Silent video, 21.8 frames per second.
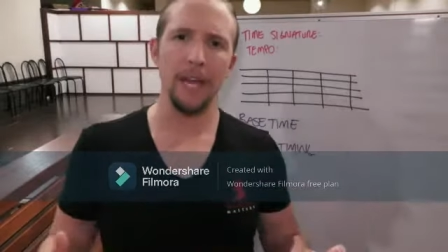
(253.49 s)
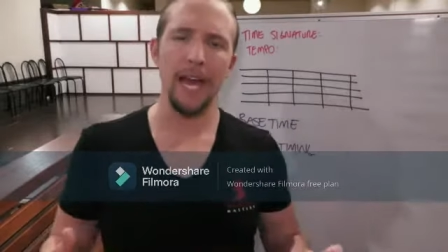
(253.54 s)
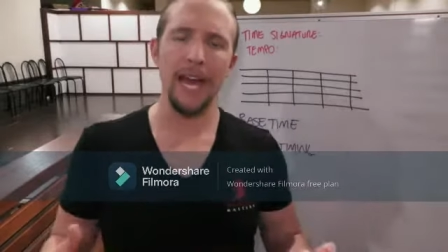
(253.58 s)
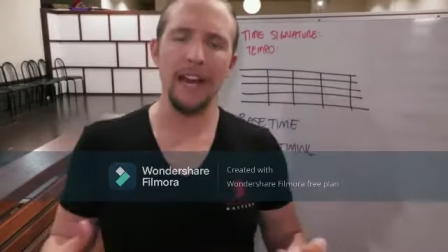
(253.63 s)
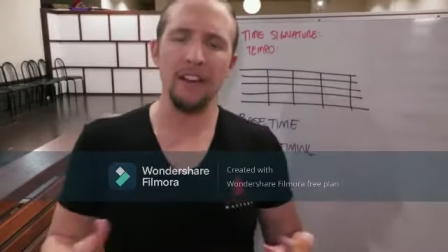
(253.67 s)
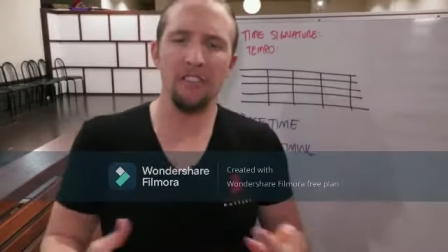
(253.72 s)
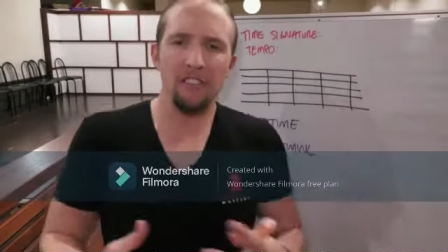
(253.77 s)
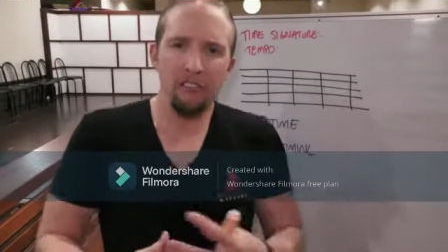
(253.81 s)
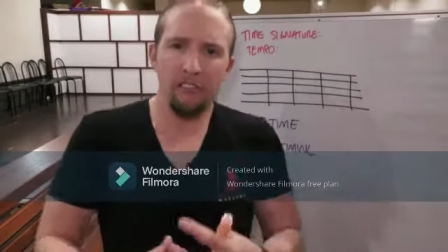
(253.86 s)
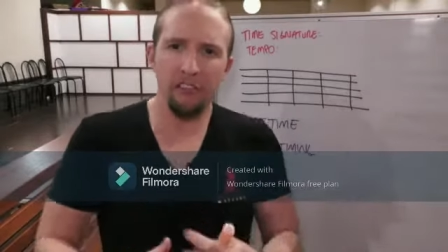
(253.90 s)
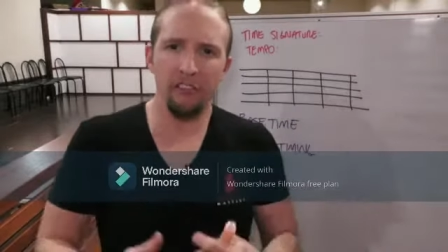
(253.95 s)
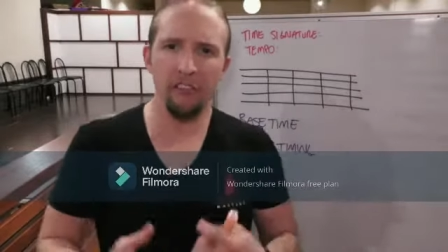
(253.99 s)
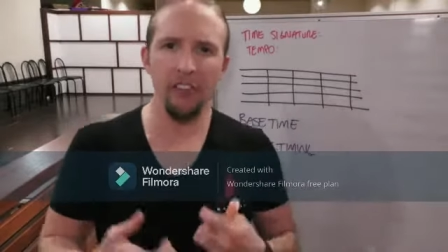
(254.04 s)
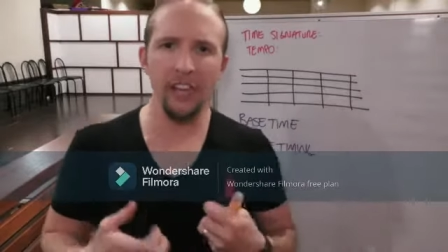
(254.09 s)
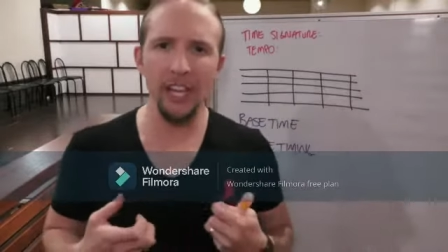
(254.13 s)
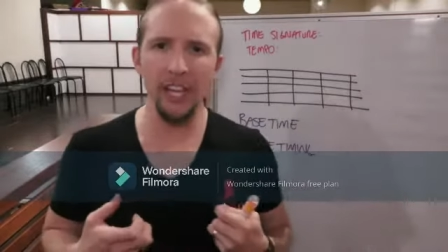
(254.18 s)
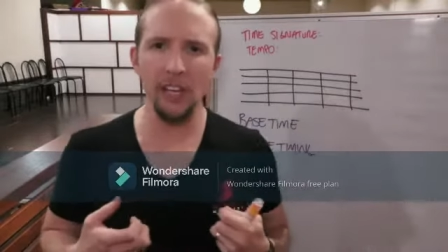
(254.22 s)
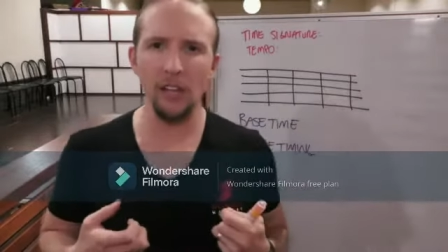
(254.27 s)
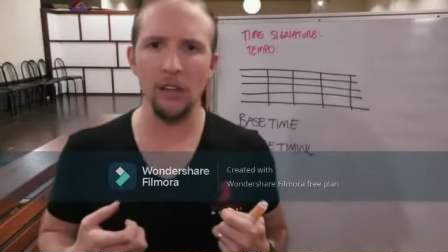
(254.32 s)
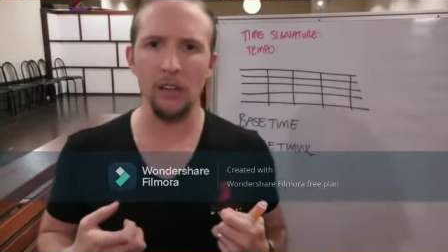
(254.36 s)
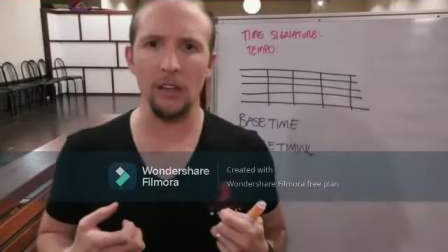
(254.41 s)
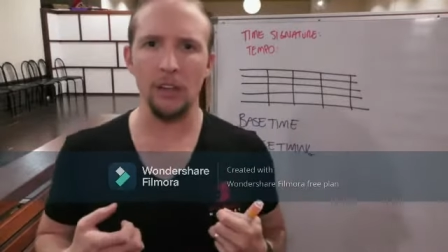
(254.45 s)
and
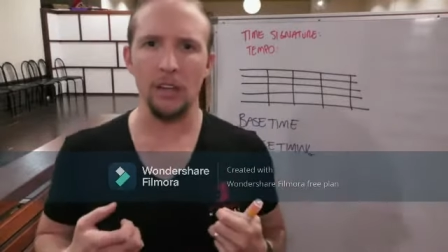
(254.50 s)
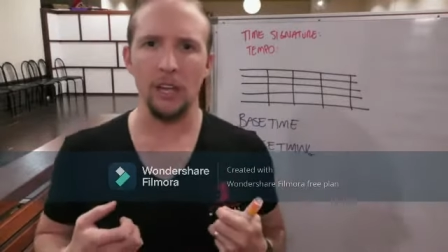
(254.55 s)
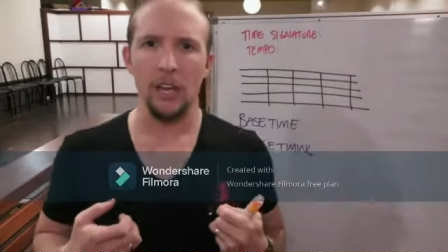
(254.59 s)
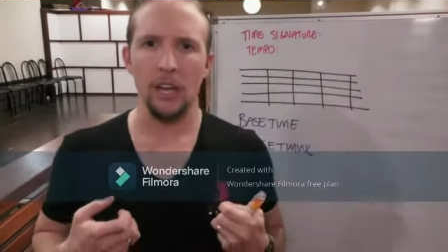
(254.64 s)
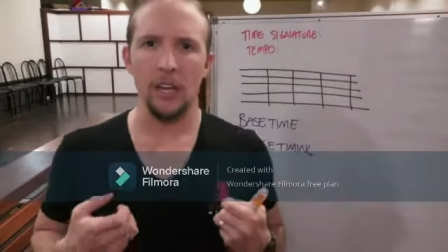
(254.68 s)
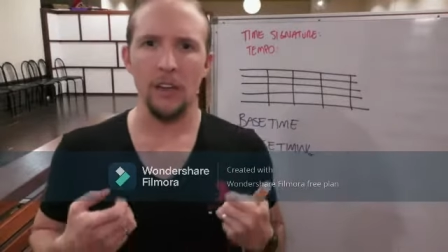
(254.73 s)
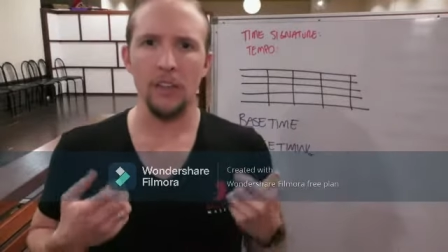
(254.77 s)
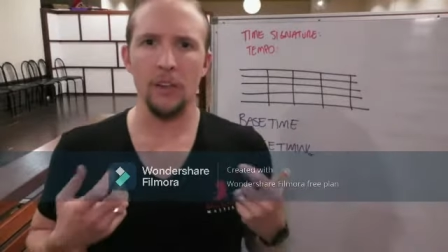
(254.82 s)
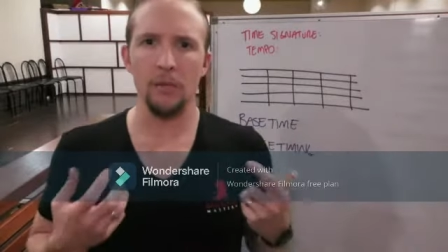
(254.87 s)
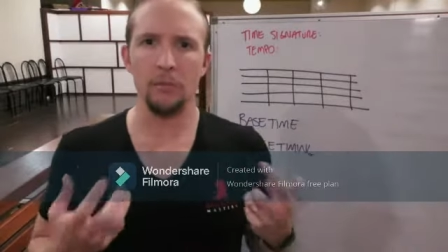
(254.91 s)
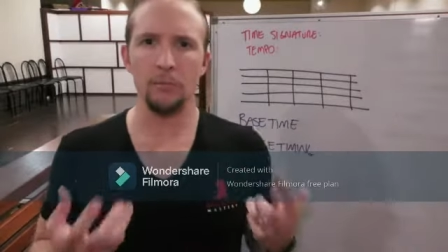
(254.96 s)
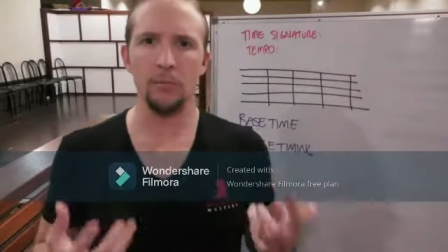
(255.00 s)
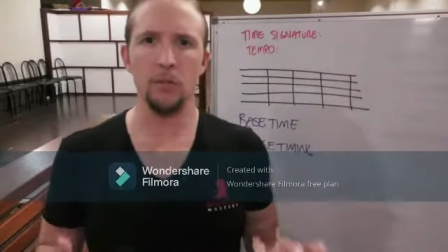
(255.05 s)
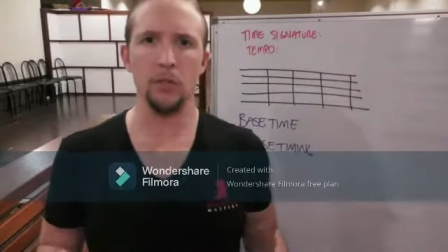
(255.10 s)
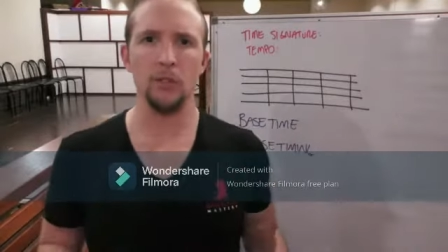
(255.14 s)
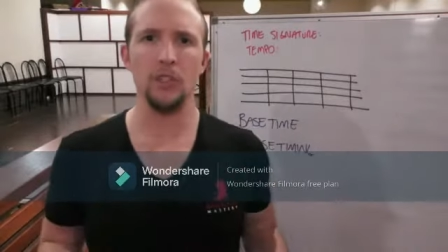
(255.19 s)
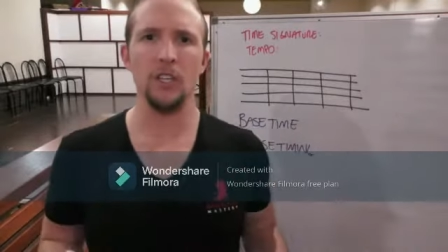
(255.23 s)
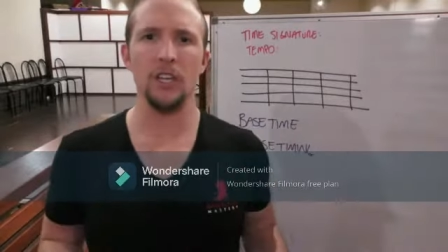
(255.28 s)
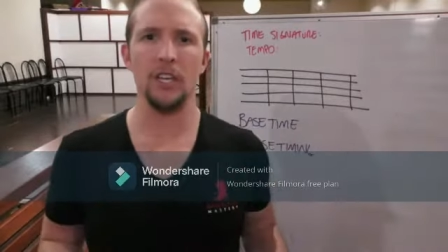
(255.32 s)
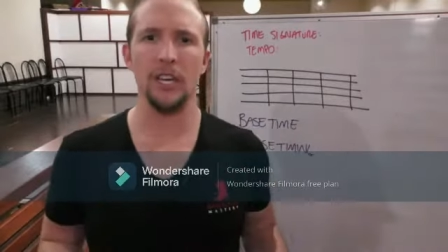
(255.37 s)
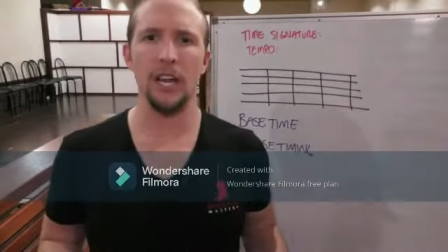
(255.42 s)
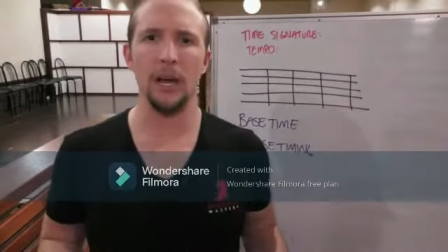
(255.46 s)
feel the
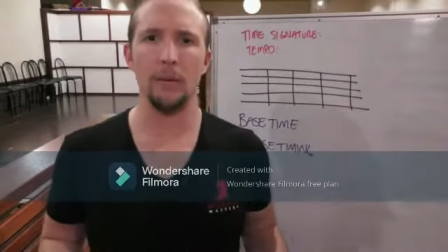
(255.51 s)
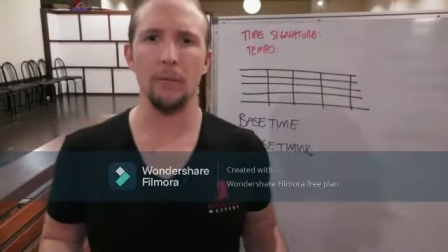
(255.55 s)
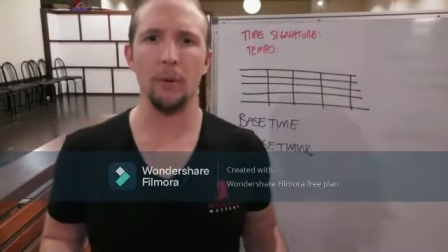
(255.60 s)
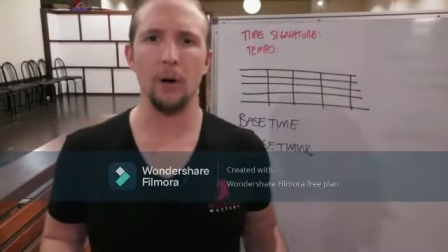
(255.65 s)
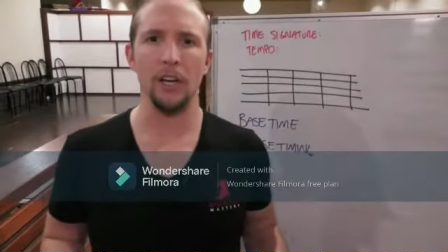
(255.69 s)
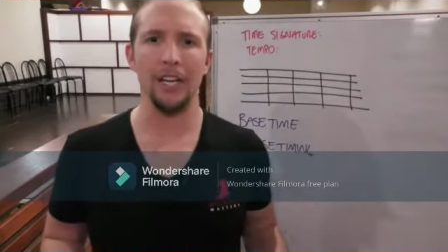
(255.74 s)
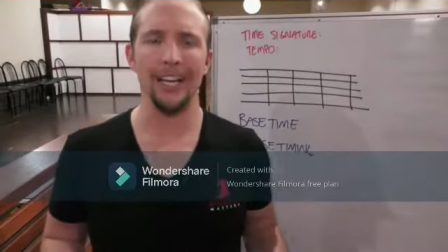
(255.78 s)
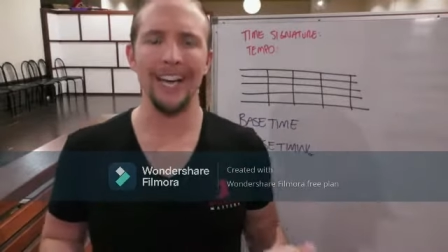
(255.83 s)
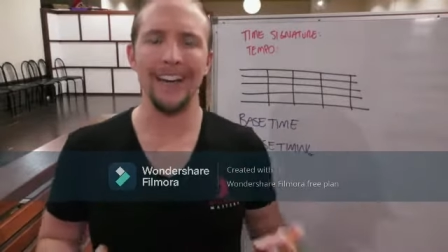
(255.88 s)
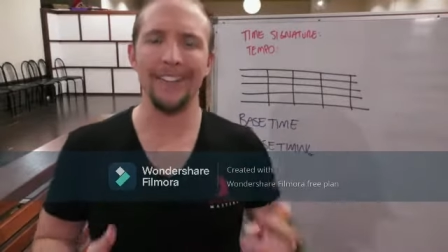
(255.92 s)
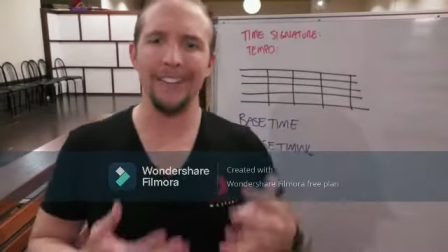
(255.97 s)
music in our body,